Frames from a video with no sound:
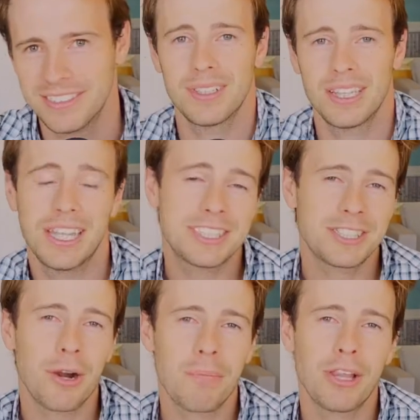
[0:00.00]
Let's
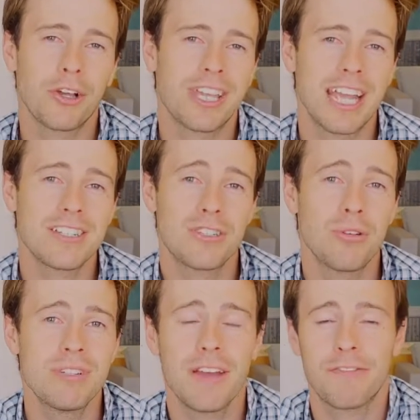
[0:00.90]
start by looking at two
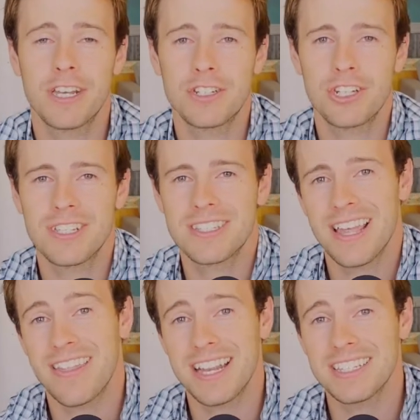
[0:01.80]
definitions
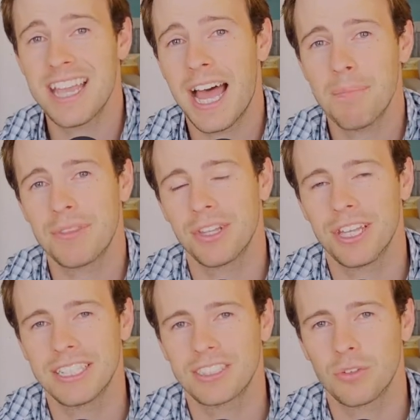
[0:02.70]
that top the
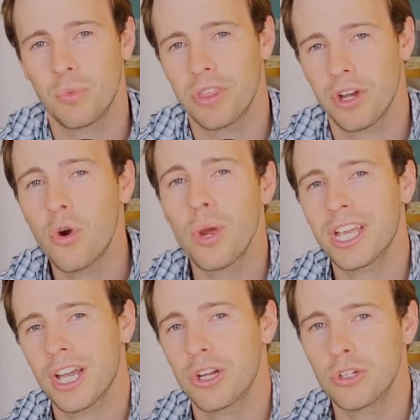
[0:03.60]
list with a
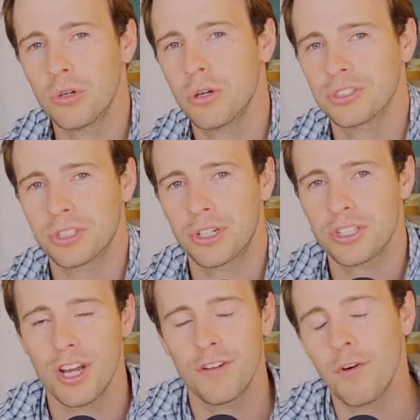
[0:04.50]
quick Google search
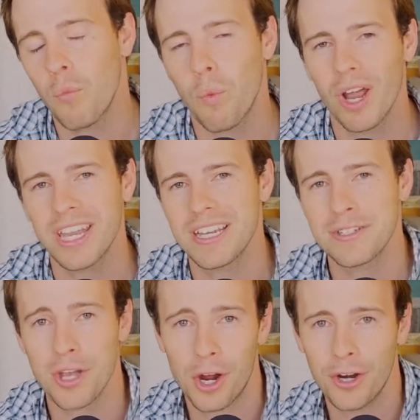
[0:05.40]
of what
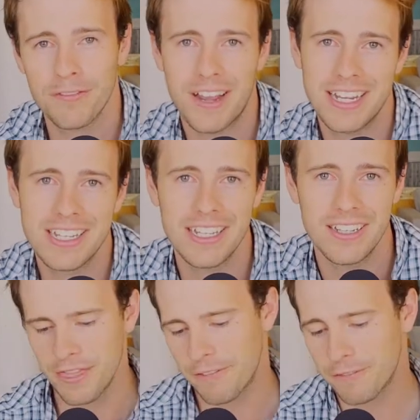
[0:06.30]
is R F I D.
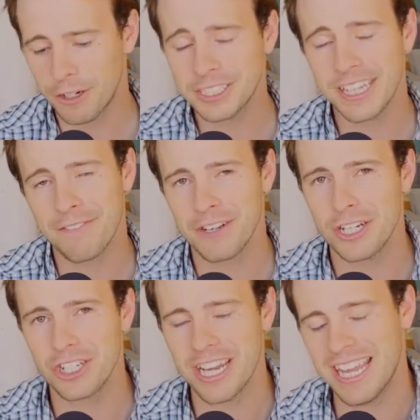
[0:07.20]
The first
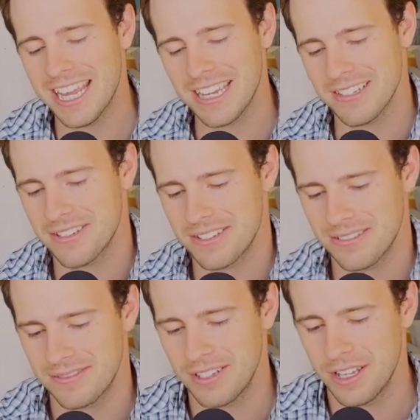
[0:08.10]
definition is
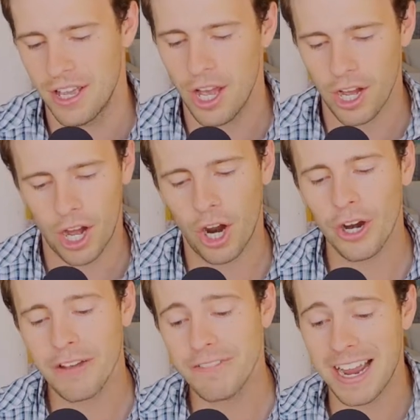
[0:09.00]
R
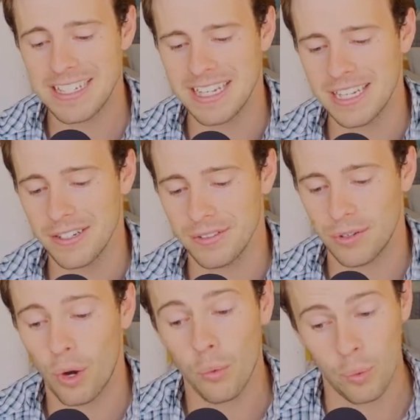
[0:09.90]
F I D,
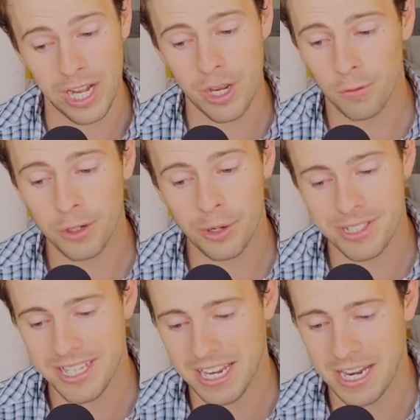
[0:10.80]
radio
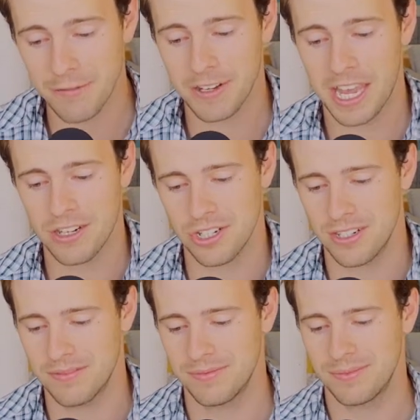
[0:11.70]
frequency
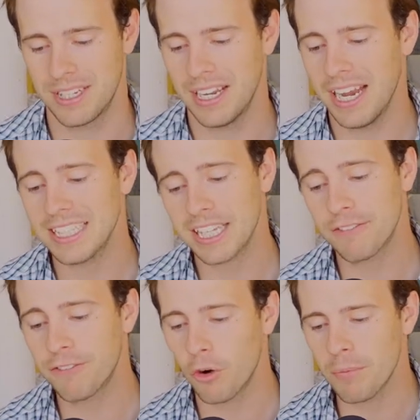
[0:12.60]
identification, is a
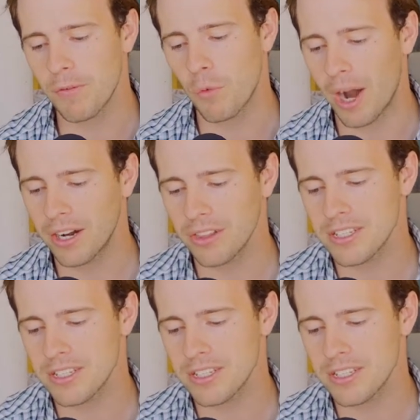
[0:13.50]
form of wireless